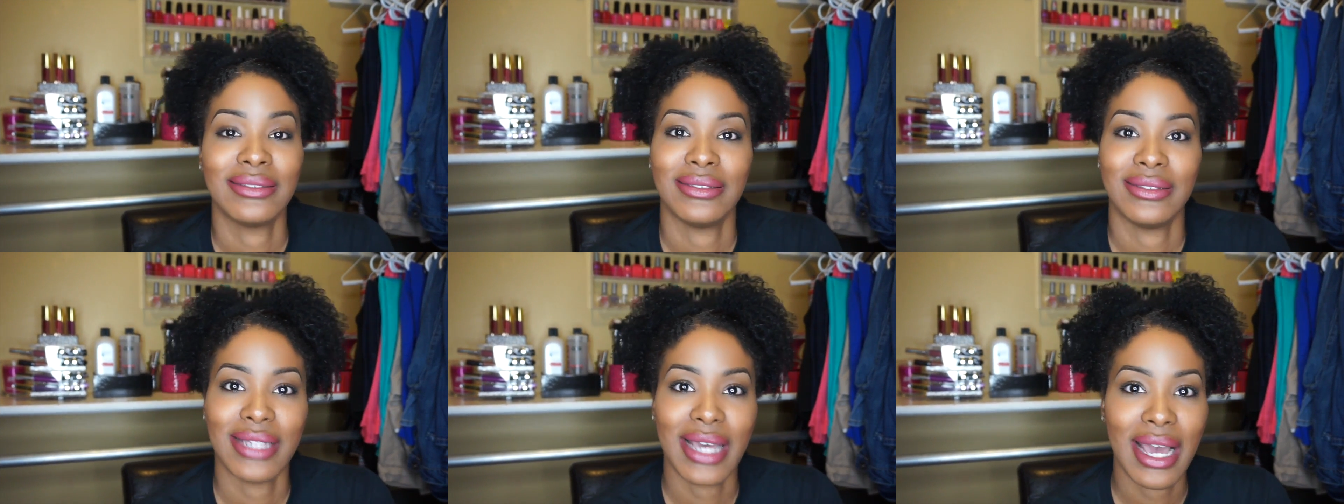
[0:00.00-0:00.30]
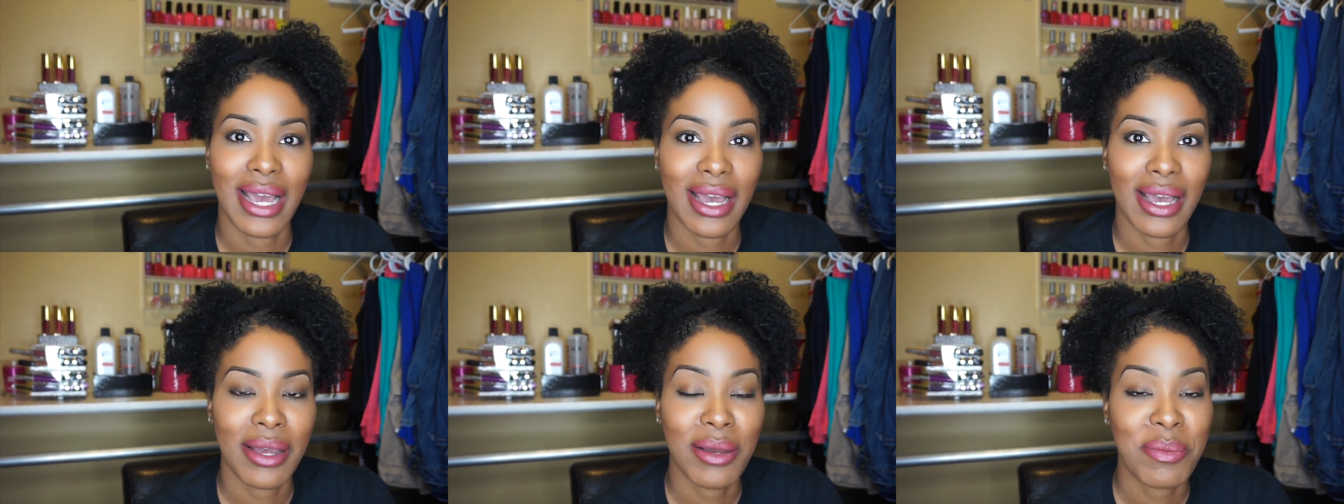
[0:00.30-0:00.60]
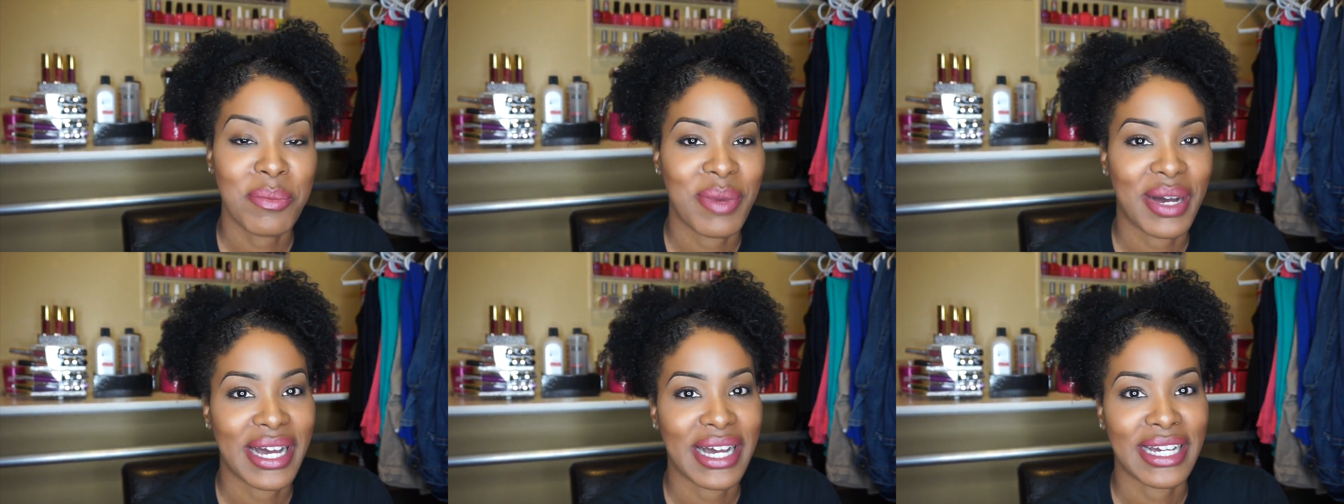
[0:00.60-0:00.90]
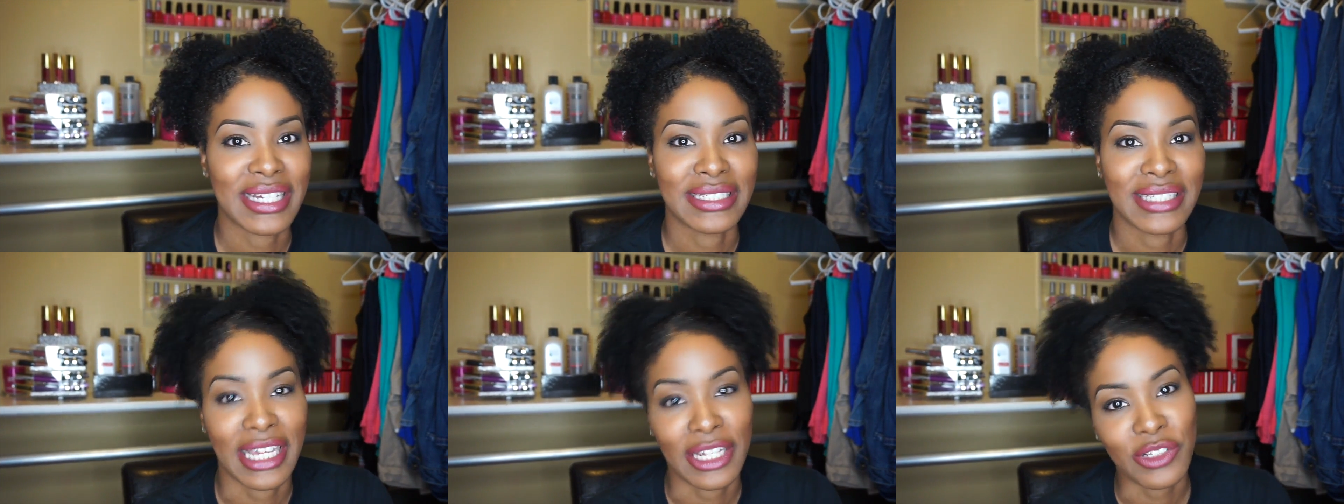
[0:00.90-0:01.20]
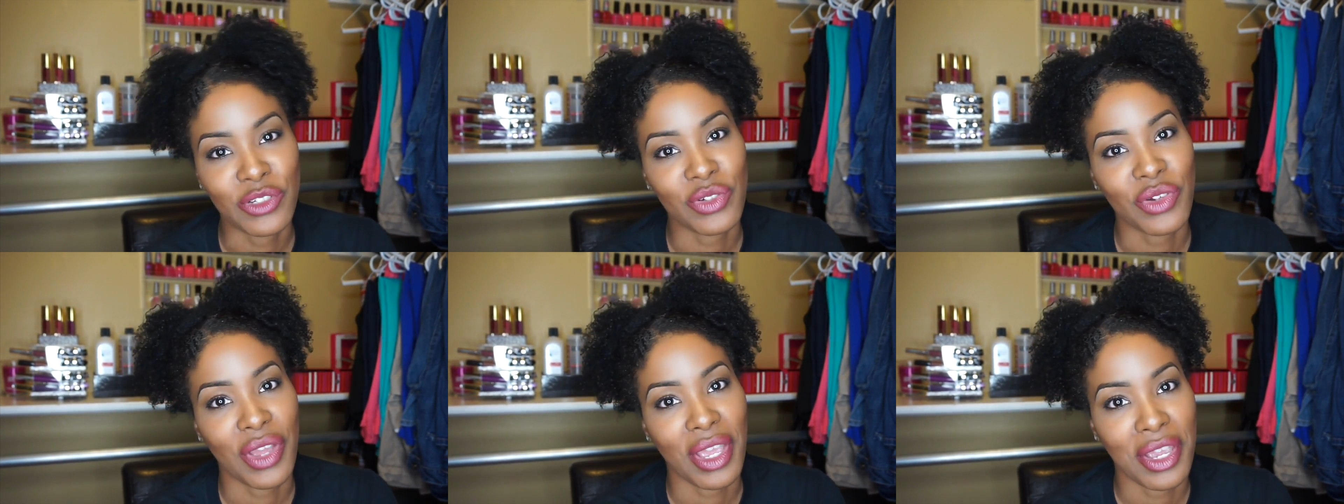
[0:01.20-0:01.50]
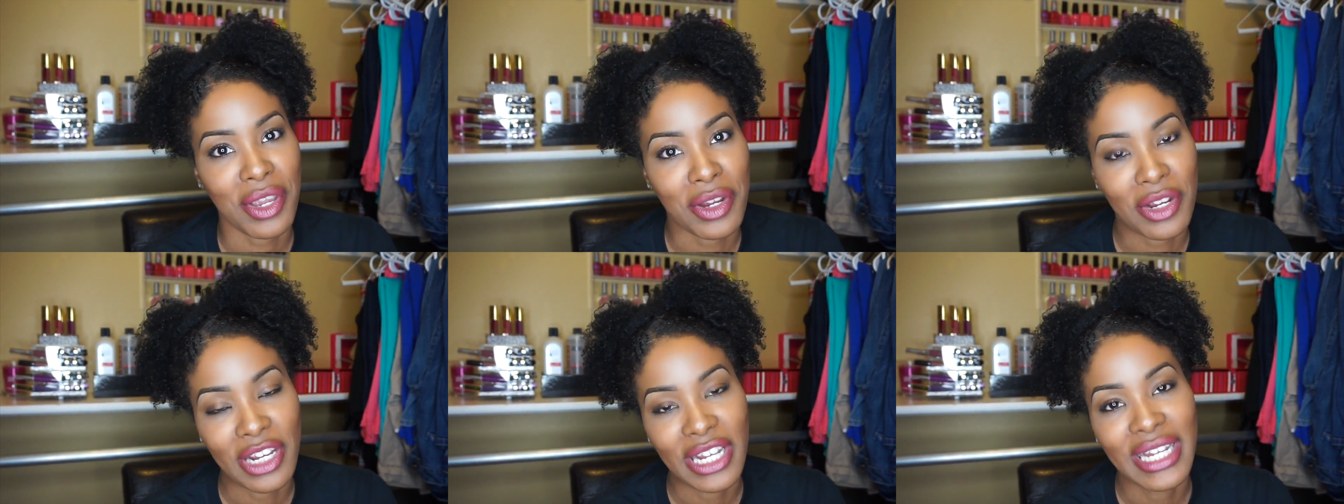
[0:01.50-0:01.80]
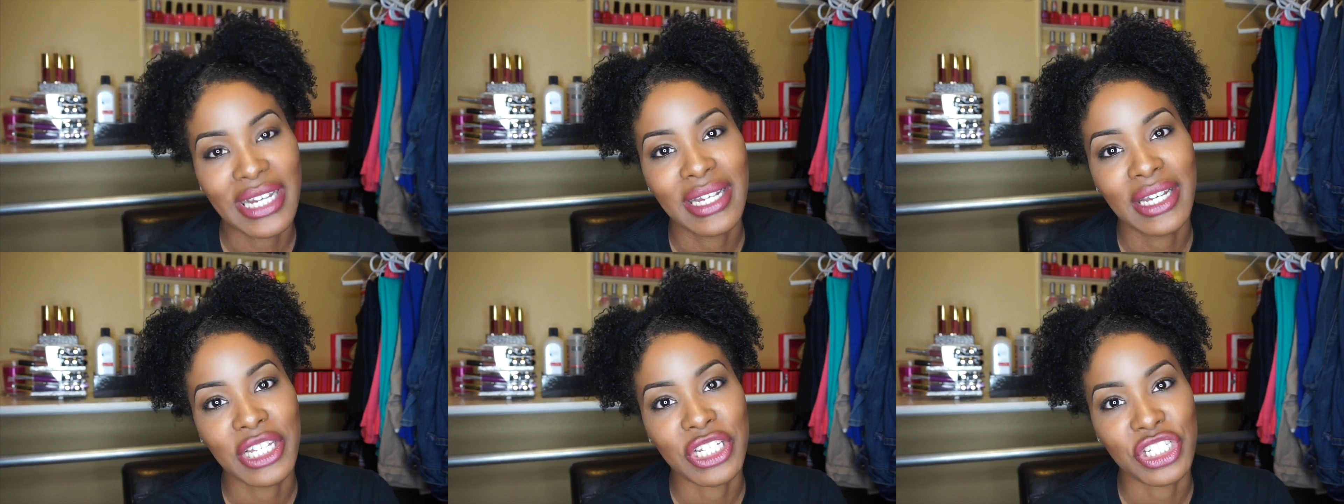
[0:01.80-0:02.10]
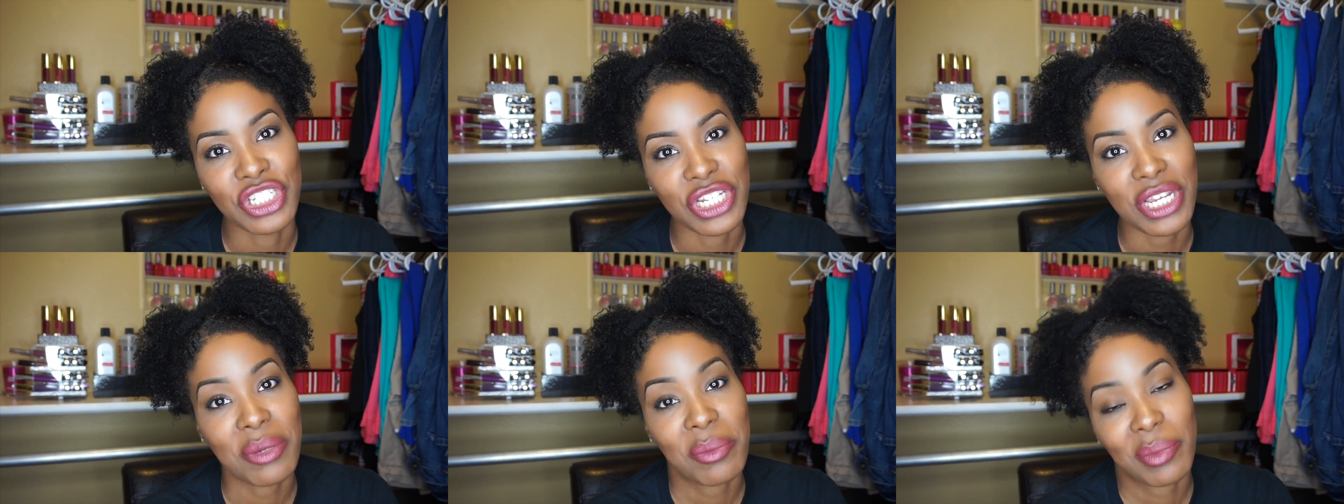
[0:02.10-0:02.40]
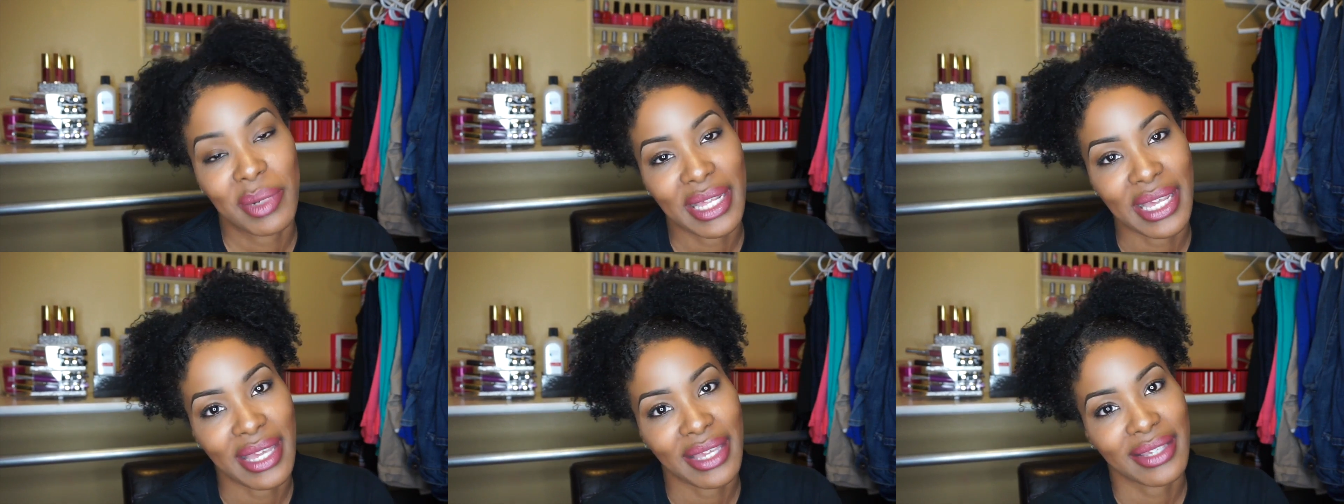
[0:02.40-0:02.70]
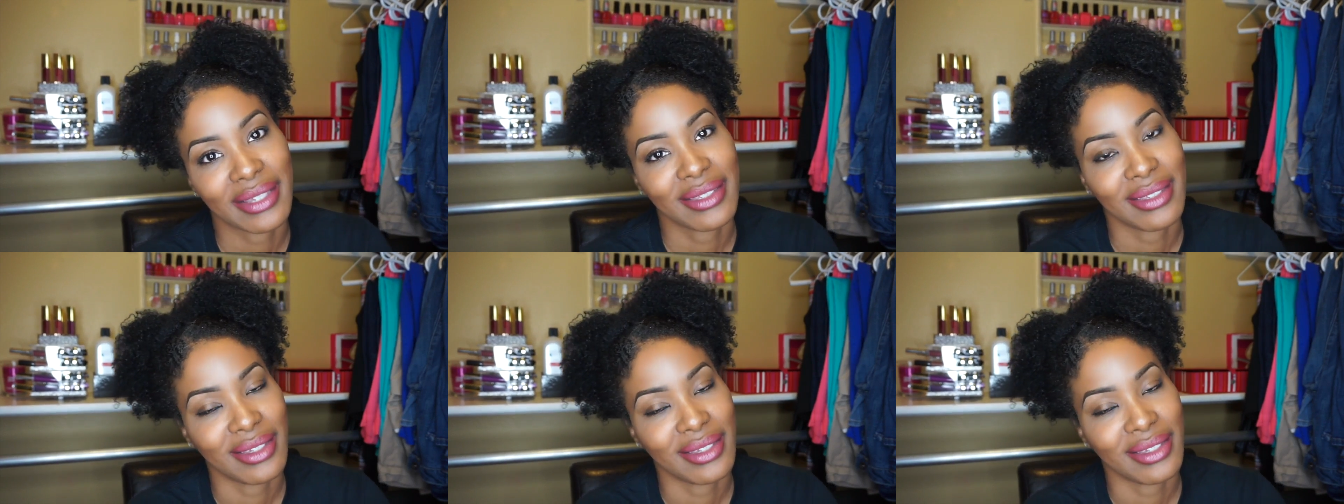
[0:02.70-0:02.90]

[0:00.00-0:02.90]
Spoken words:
dye my natural hair jet black.